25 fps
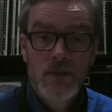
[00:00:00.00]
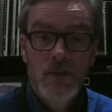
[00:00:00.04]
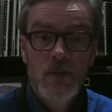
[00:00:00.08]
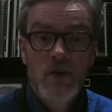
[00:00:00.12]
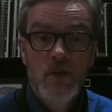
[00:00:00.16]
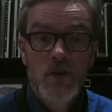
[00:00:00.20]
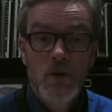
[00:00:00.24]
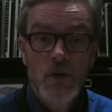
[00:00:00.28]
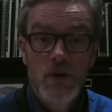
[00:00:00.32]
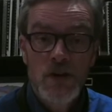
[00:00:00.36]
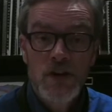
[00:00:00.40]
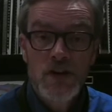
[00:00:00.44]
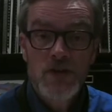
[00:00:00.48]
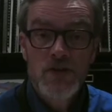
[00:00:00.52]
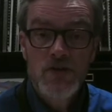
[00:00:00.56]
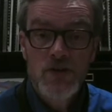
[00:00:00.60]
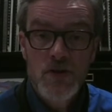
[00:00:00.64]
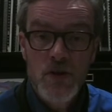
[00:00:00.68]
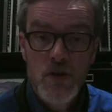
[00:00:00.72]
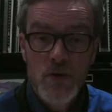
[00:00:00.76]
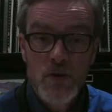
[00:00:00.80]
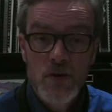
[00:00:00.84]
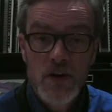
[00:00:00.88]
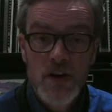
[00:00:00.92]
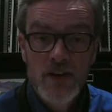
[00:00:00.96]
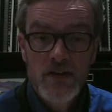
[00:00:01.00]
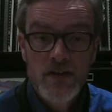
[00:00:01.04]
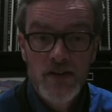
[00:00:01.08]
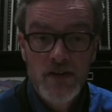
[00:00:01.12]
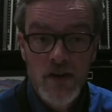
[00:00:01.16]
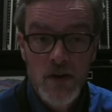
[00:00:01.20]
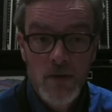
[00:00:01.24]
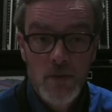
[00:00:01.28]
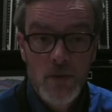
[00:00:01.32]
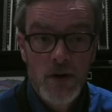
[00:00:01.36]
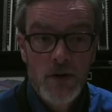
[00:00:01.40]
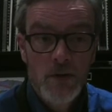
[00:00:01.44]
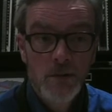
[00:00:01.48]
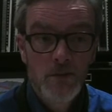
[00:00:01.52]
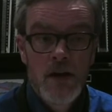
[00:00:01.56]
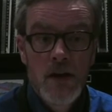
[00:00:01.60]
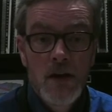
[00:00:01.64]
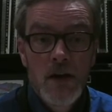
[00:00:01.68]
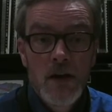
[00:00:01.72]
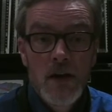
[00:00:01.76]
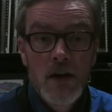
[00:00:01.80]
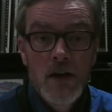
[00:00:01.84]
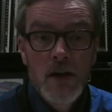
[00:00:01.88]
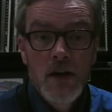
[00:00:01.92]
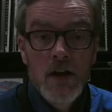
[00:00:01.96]
So each note has a number.
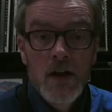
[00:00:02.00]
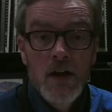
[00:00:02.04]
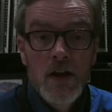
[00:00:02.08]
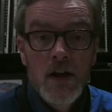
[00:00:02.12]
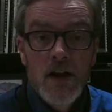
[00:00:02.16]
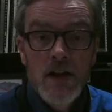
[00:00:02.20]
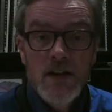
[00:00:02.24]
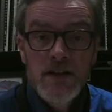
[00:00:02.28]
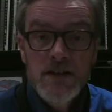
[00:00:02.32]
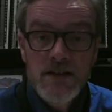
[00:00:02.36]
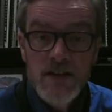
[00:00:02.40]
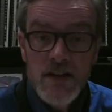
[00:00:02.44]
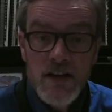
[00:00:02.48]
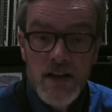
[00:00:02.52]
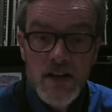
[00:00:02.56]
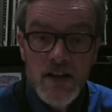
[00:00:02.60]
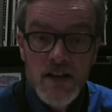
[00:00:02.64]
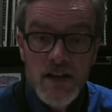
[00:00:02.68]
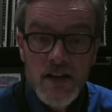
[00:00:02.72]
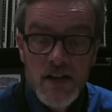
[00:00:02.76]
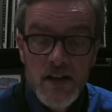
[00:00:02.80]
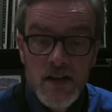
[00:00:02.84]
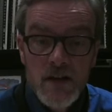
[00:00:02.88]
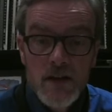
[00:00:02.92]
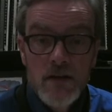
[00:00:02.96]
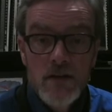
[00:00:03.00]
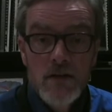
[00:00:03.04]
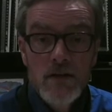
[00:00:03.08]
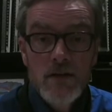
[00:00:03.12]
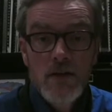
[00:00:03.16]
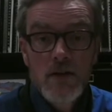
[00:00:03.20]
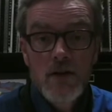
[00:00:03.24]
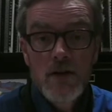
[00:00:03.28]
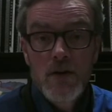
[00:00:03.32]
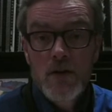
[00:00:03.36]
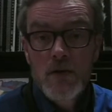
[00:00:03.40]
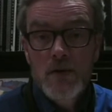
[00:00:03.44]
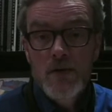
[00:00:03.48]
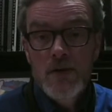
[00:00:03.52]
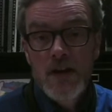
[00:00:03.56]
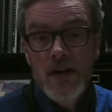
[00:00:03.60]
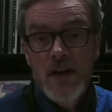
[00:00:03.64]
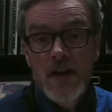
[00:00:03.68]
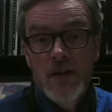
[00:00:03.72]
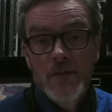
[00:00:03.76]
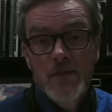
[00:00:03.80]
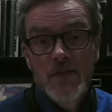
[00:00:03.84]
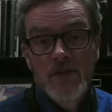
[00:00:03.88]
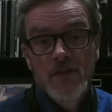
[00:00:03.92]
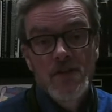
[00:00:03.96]
Assigning the note
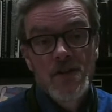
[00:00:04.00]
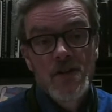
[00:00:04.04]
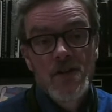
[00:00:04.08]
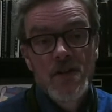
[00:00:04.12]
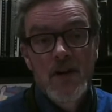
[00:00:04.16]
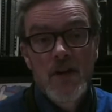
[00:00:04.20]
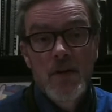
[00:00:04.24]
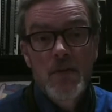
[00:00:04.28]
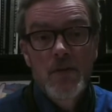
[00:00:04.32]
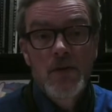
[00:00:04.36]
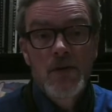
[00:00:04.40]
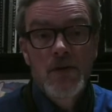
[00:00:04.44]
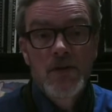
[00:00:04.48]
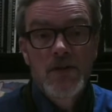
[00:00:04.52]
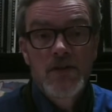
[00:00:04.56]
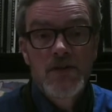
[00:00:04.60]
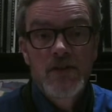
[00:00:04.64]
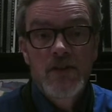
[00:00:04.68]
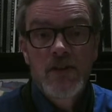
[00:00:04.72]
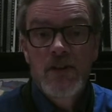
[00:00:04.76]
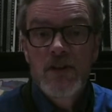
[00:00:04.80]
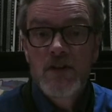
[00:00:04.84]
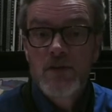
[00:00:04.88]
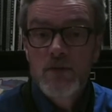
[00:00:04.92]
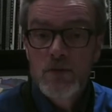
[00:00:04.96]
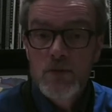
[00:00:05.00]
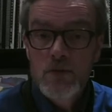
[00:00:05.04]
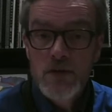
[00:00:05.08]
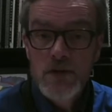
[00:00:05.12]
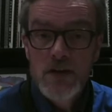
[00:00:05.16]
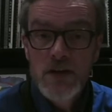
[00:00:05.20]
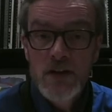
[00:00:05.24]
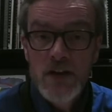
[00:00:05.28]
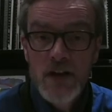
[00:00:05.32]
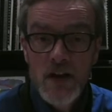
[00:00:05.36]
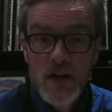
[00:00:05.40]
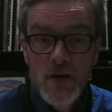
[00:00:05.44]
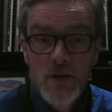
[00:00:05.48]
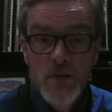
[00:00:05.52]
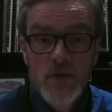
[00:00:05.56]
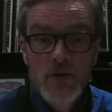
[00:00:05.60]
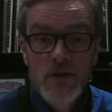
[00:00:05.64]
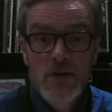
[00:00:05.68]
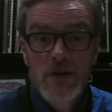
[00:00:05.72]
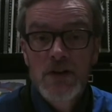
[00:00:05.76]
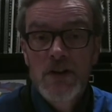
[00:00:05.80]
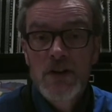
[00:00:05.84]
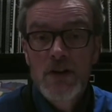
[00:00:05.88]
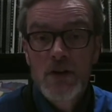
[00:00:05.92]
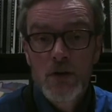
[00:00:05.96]
names to numbers is really
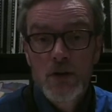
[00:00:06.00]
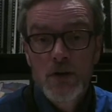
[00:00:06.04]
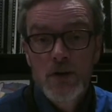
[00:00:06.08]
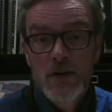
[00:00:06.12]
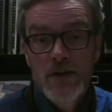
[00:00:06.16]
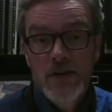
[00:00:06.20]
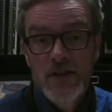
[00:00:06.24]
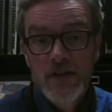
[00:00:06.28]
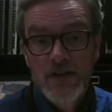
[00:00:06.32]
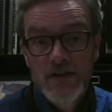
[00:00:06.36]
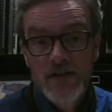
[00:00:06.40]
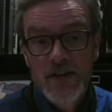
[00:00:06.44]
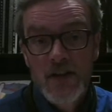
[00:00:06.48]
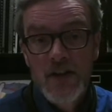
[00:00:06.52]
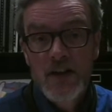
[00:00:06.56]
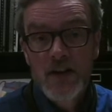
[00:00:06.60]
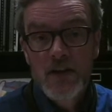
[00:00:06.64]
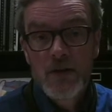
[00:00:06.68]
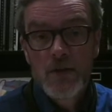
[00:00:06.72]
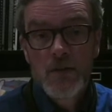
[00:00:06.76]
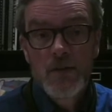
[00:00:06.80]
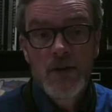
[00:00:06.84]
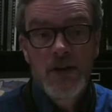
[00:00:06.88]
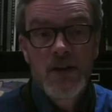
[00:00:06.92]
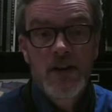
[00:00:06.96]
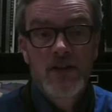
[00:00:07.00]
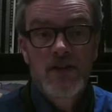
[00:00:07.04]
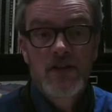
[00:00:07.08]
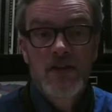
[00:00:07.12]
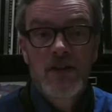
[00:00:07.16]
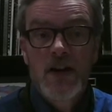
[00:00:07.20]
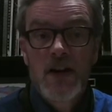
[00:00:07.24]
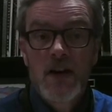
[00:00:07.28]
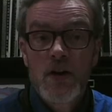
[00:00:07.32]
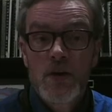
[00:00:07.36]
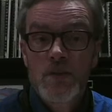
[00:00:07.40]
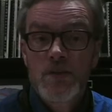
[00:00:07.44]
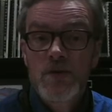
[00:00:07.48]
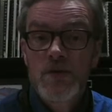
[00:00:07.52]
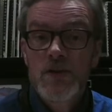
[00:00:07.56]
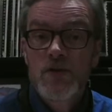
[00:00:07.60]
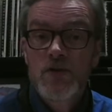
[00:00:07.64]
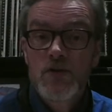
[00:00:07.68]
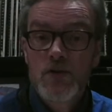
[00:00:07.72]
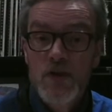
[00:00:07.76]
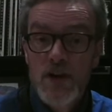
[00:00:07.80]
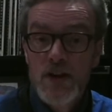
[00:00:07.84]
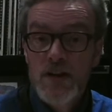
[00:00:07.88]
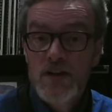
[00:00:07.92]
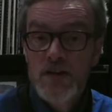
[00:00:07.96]
helpful in learning the scale because it helps you
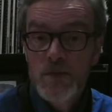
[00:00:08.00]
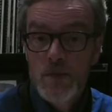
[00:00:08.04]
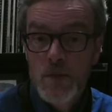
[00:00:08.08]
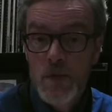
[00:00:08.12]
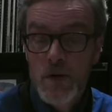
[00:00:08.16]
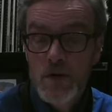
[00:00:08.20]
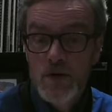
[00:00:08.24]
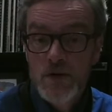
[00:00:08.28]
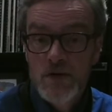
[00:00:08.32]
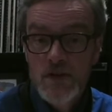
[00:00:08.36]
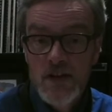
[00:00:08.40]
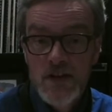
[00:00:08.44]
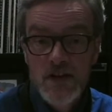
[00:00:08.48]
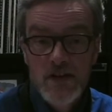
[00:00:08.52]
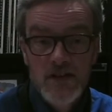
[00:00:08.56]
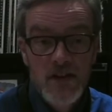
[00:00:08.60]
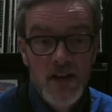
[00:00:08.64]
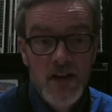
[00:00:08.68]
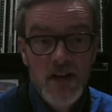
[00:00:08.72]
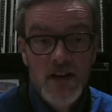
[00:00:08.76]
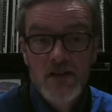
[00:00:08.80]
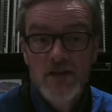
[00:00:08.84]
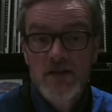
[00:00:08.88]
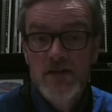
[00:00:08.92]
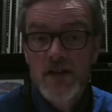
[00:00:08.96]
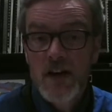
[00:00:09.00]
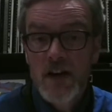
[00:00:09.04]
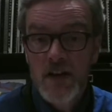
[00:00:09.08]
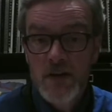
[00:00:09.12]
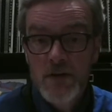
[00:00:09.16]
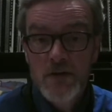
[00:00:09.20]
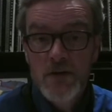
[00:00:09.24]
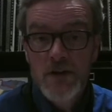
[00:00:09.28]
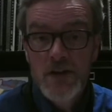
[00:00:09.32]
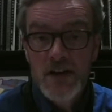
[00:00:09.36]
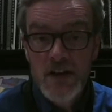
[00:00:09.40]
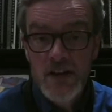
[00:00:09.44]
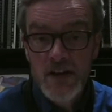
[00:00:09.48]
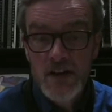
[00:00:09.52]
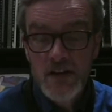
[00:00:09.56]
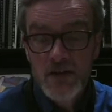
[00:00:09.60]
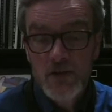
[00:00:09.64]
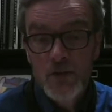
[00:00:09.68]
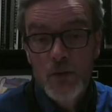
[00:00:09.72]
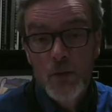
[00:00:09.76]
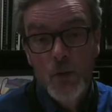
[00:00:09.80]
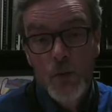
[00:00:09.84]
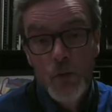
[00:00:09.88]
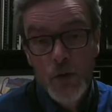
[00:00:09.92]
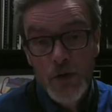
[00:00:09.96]
transpose that scale to other keys
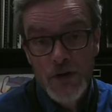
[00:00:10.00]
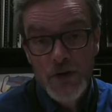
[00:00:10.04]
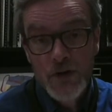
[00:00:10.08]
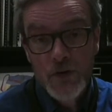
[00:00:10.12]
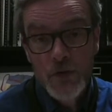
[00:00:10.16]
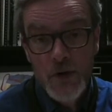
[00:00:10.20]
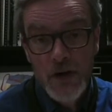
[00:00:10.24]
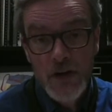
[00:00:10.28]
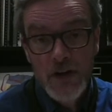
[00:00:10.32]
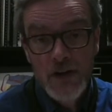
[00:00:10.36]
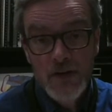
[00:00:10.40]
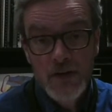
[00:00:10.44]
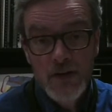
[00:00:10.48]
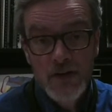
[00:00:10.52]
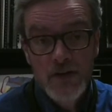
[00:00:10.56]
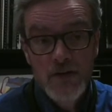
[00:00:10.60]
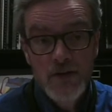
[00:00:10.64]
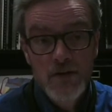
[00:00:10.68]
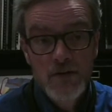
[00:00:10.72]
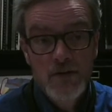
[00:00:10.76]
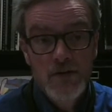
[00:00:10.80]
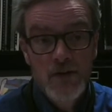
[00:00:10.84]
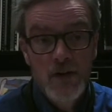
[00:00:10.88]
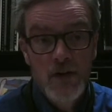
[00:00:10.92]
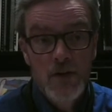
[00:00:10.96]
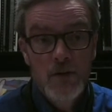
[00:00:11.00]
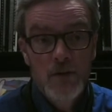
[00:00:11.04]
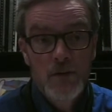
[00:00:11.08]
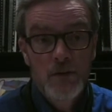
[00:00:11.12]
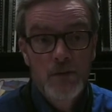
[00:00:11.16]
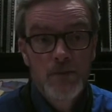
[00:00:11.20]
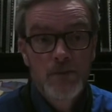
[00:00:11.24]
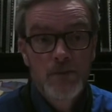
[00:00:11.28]
when you're ready to do so.